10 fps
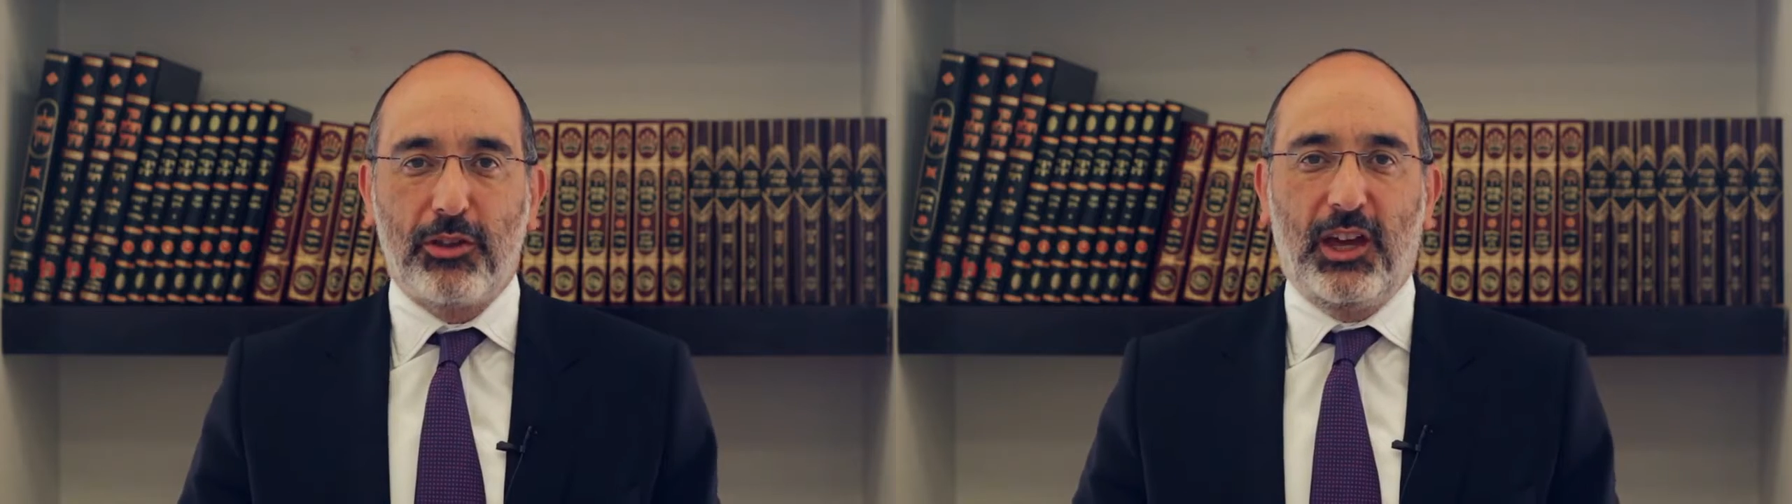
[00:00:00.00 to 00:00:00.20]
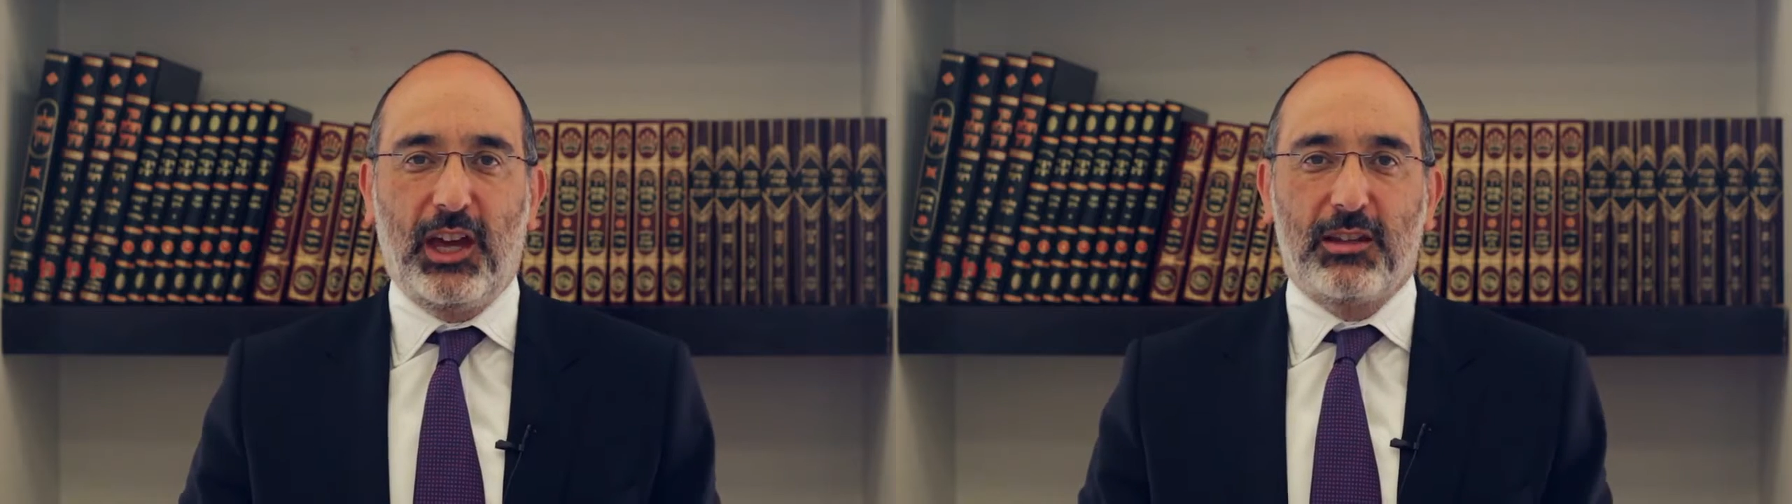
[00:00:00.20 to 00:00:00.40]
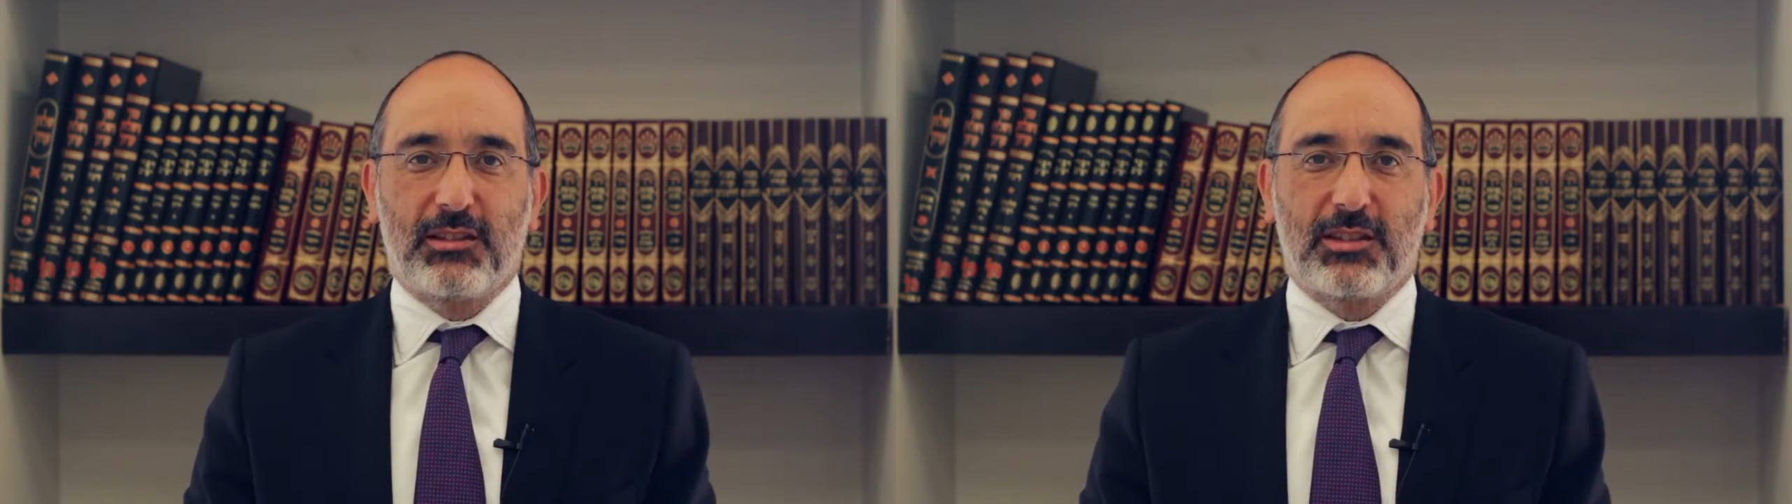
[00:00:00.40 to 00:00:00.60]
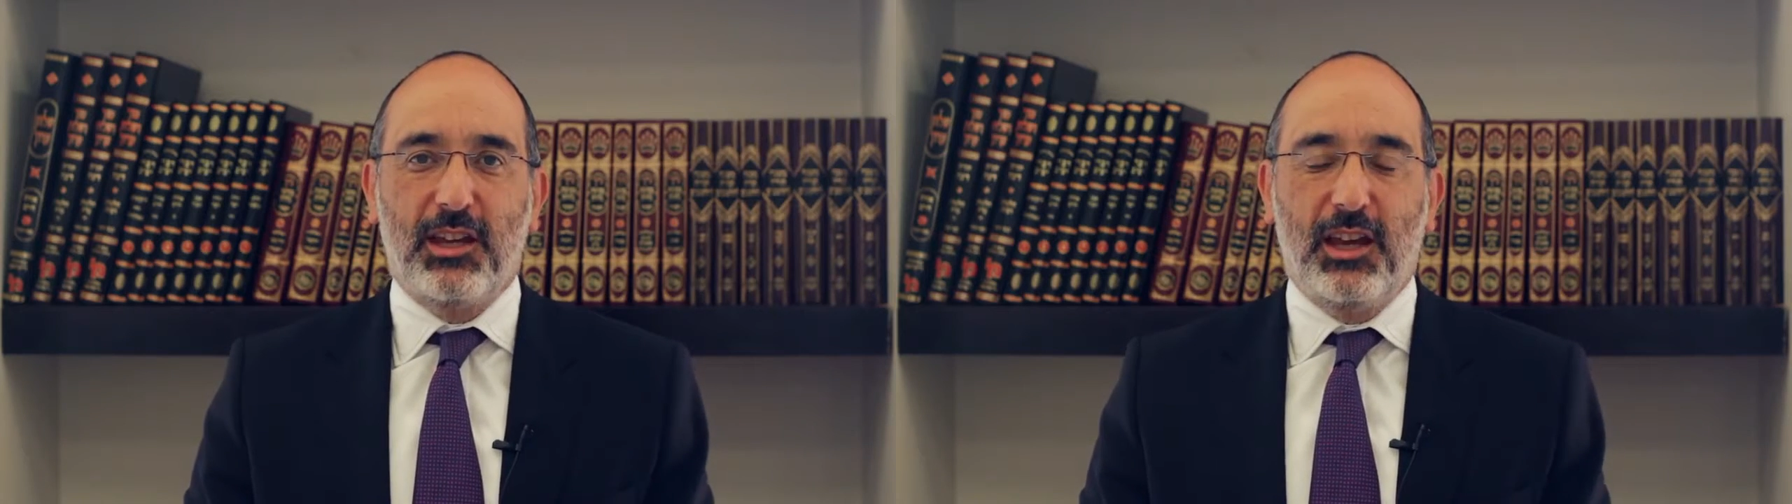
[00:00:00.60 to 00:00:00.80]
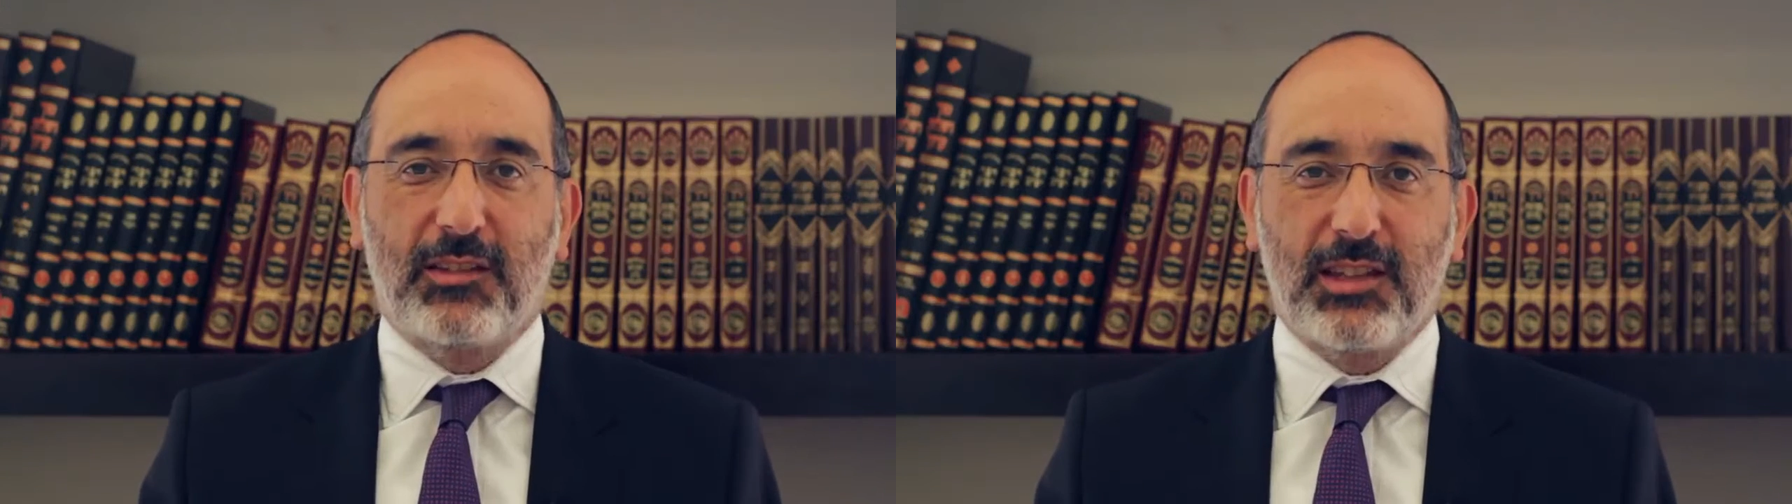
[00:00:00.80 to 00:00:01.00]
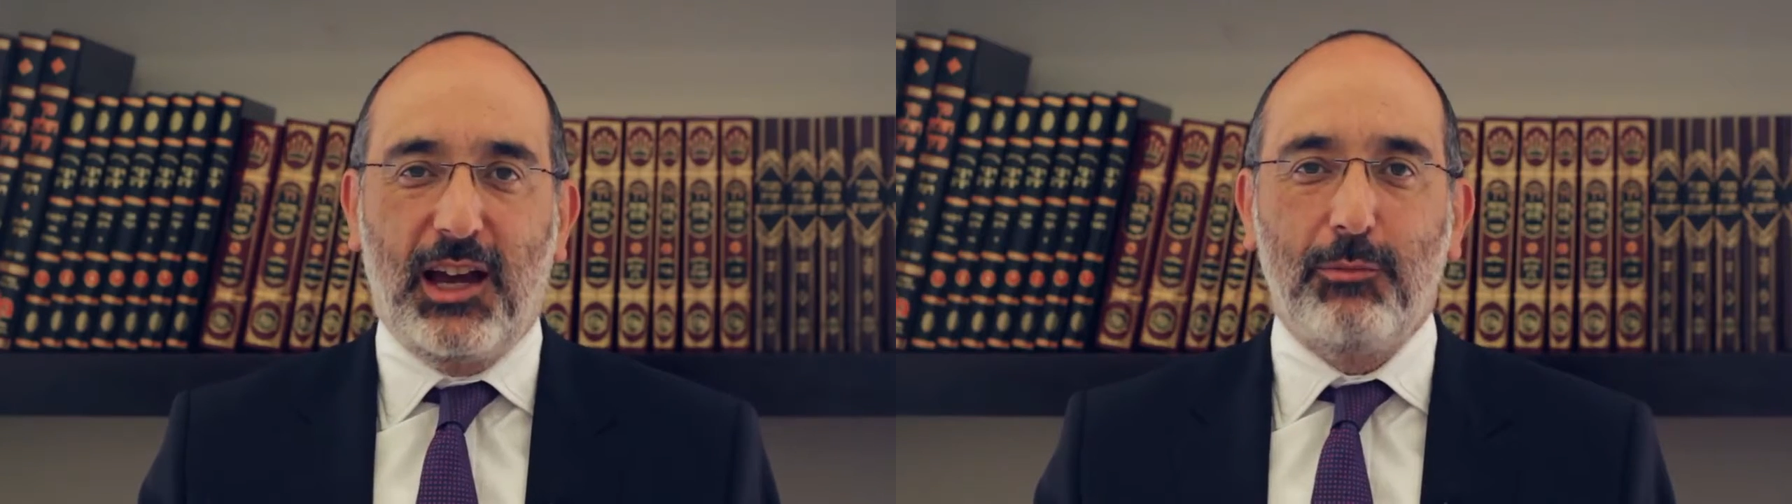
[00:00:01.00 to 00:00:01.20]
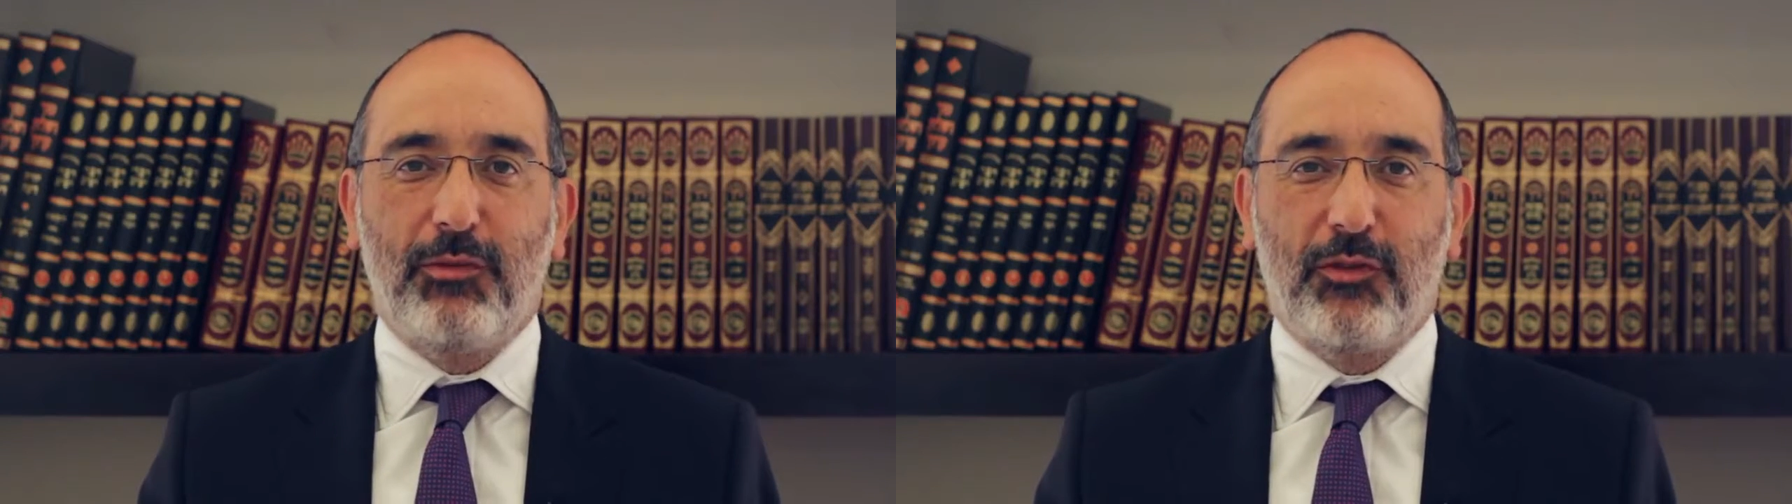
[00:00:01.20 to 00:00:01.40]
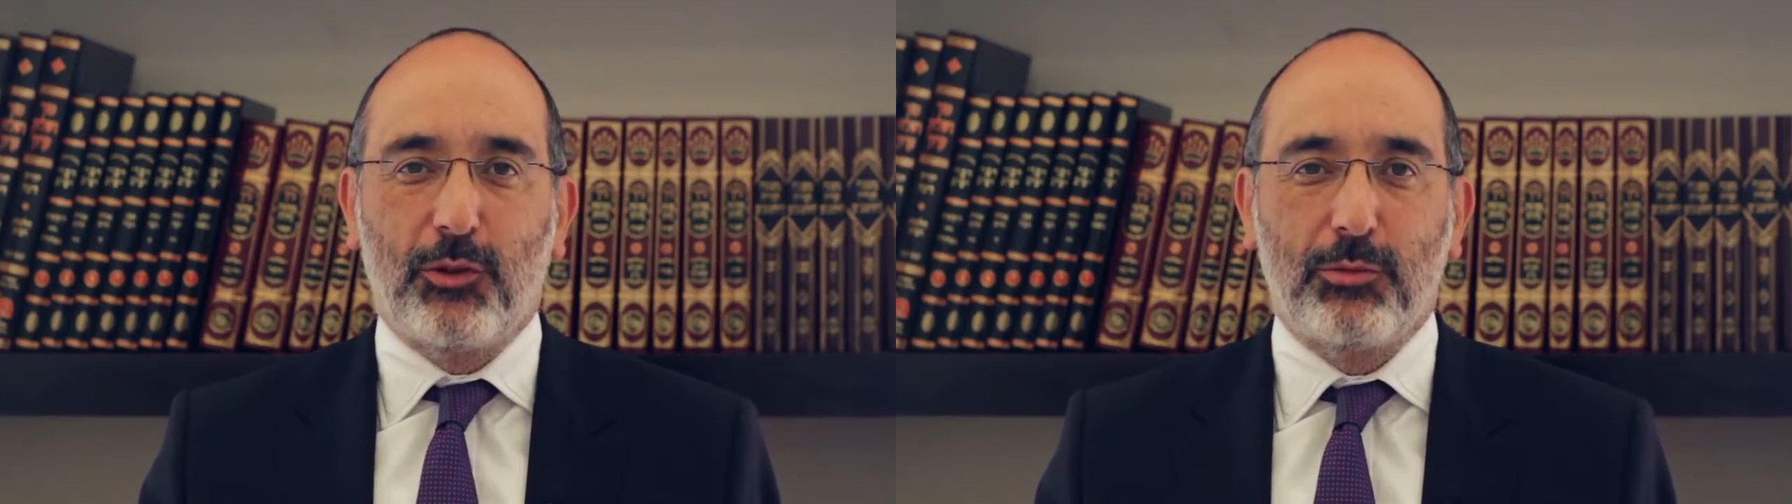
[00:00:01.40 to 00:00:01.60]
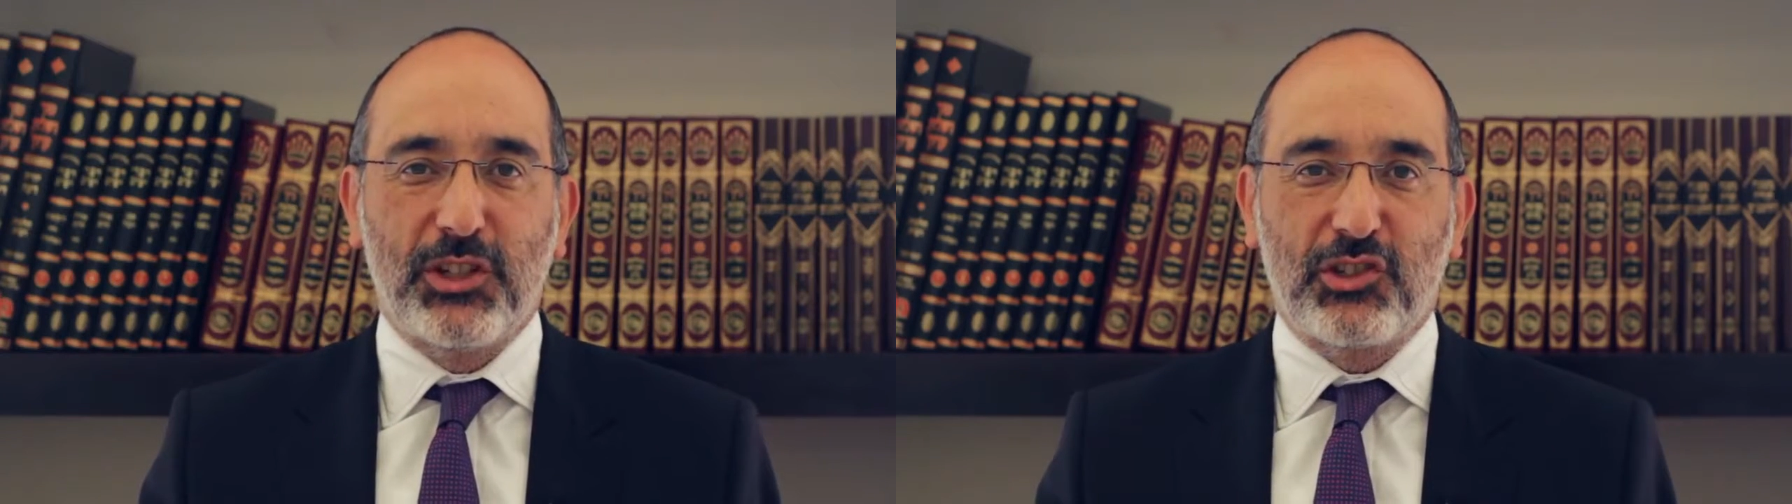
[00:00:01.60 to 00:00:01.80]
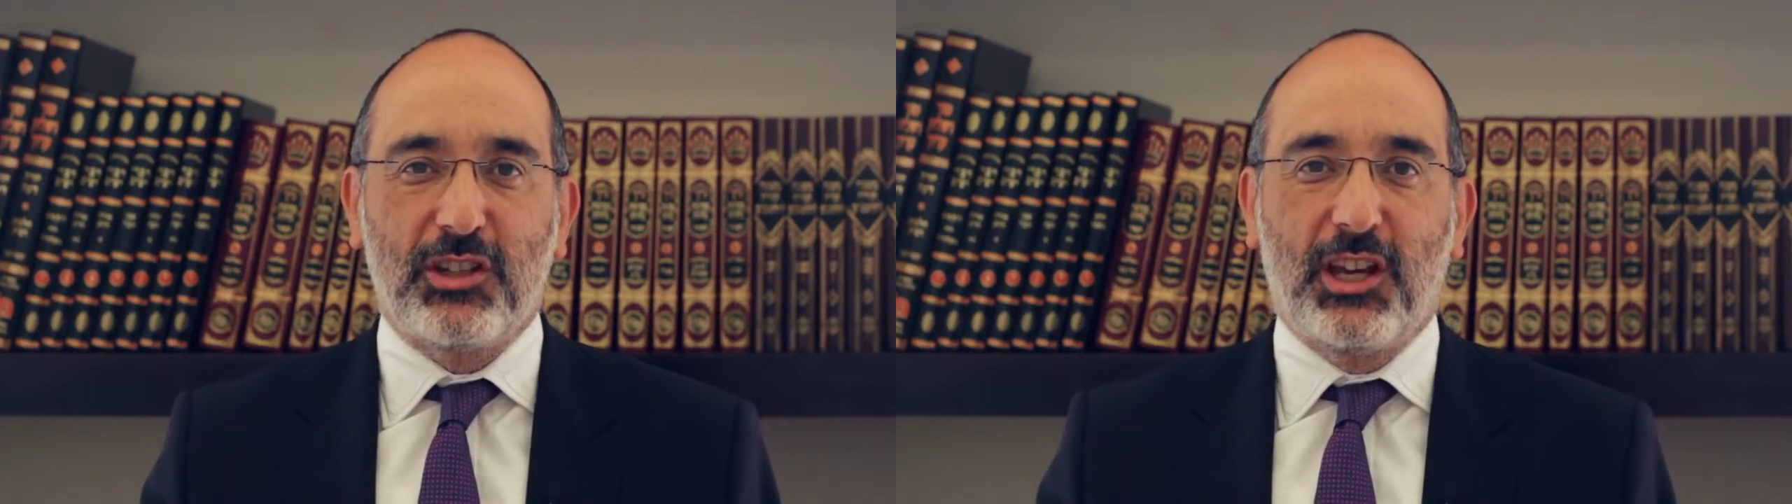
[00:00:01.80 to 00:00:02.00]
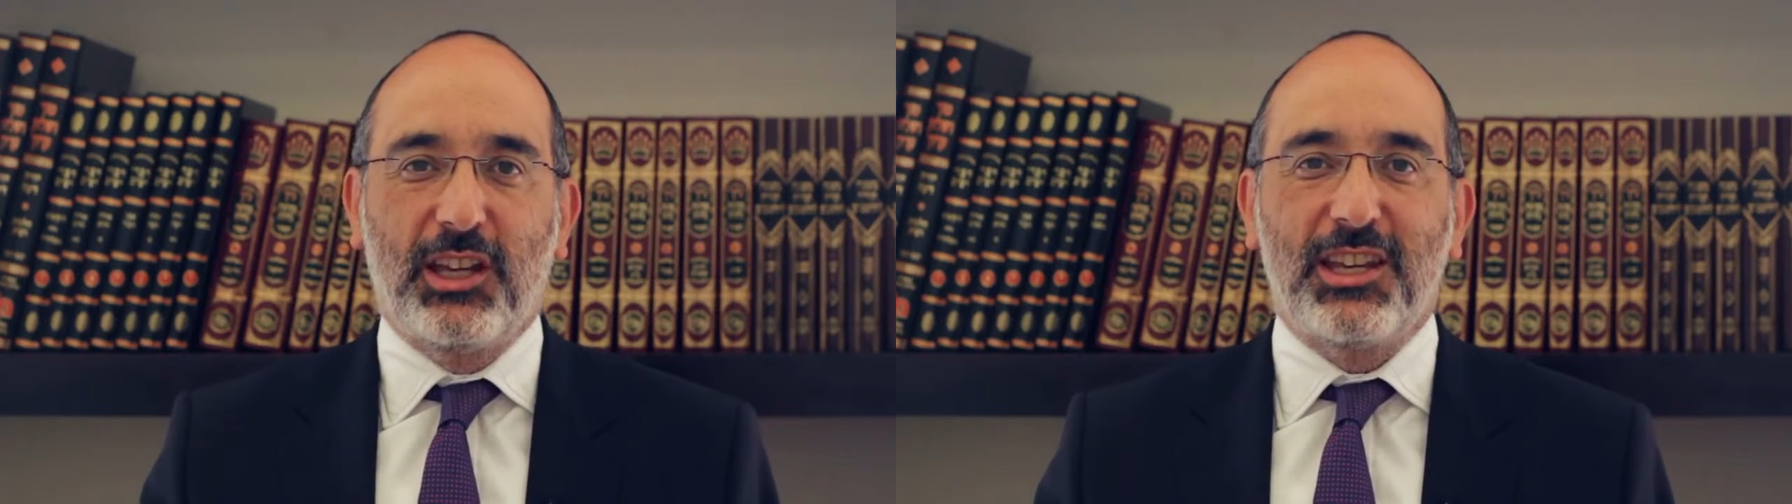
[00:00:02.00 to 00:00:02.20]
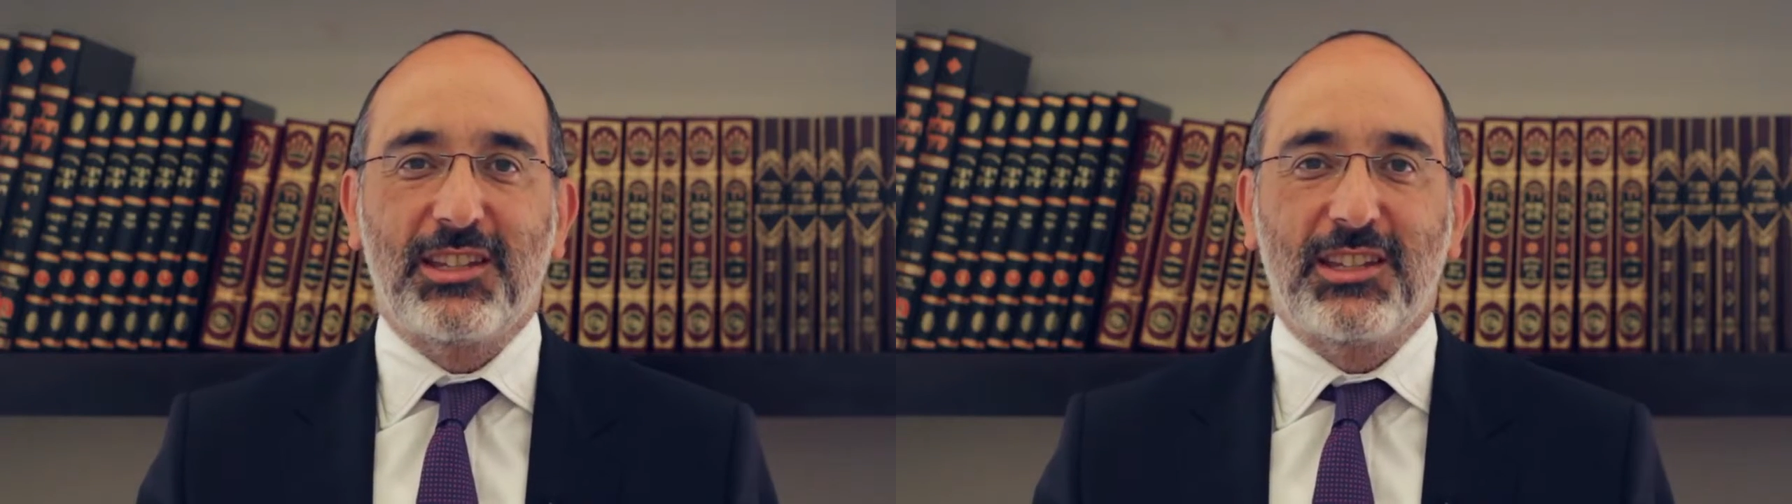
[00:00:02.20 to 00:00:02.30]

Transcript: both hands. And Time4Mishna